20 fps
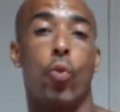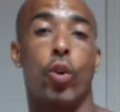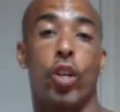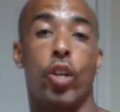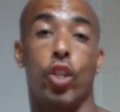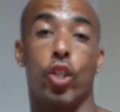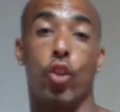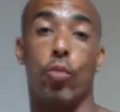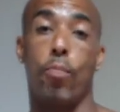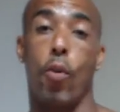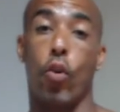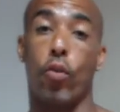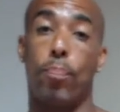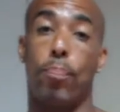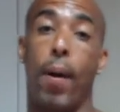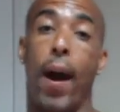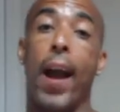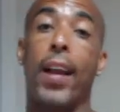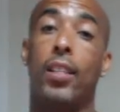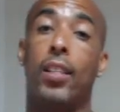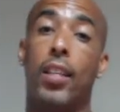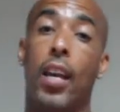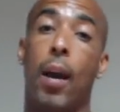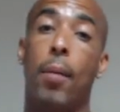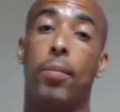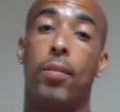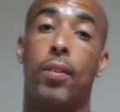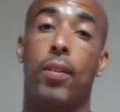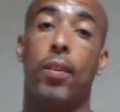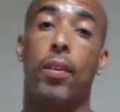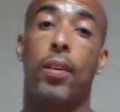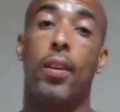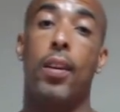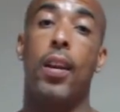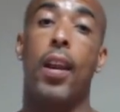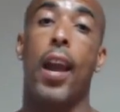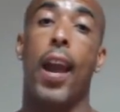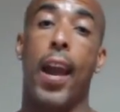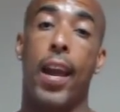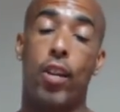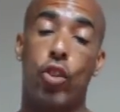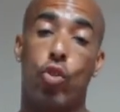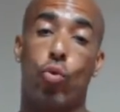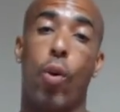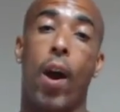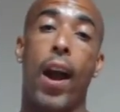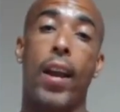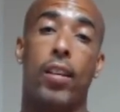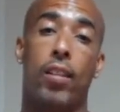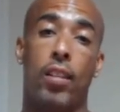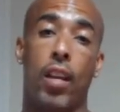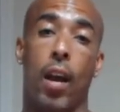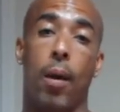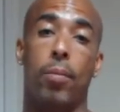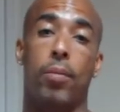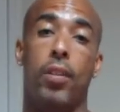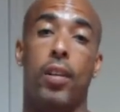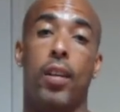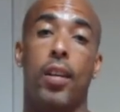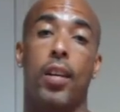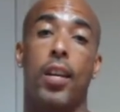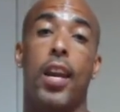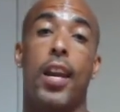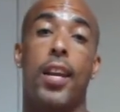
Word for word: we're going to do both biceps and triceps